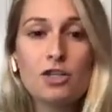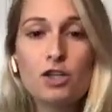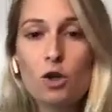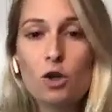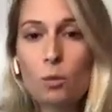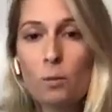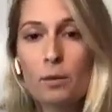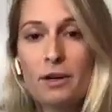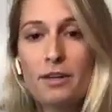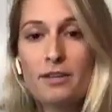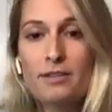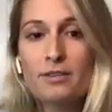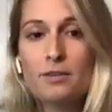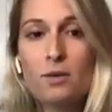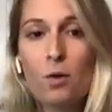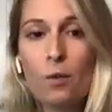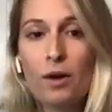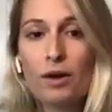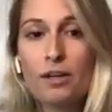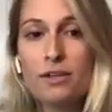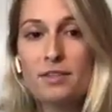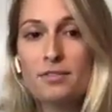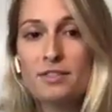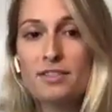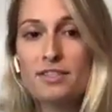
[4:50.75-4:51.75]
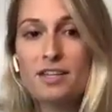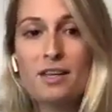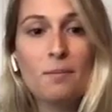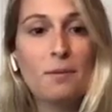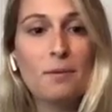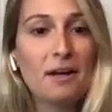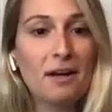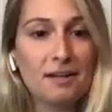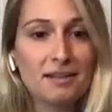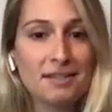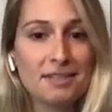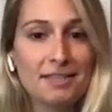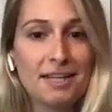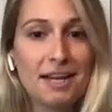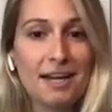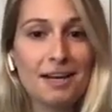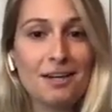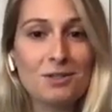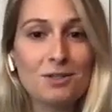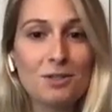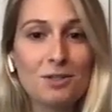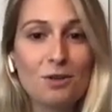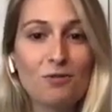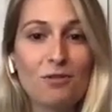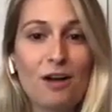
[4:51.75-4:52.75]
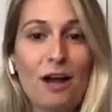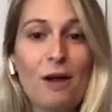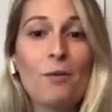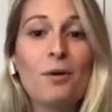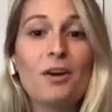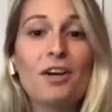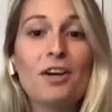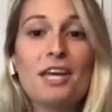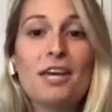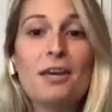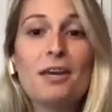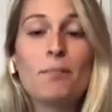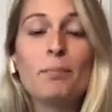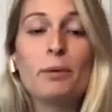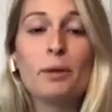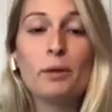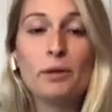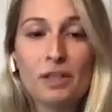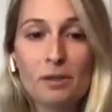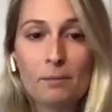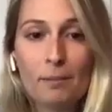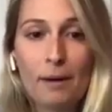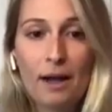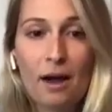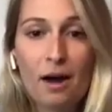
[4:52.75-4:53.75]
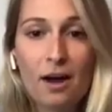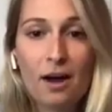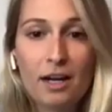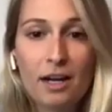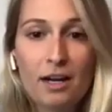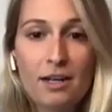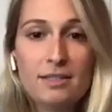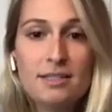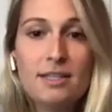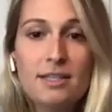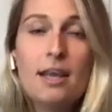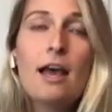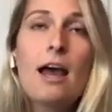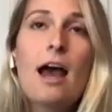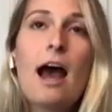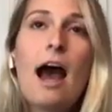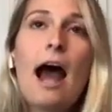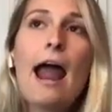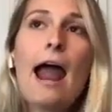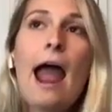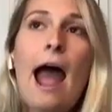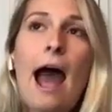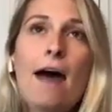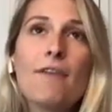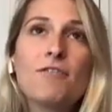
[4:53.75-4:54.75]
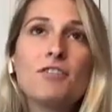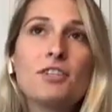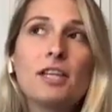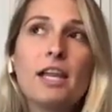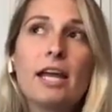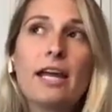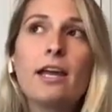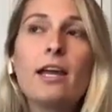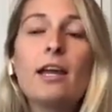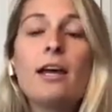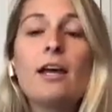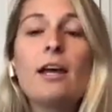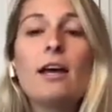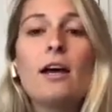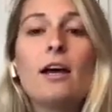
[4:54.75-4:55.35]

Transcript: Nobody's going to see me on stage. So if I want to keep building my audience, I have to like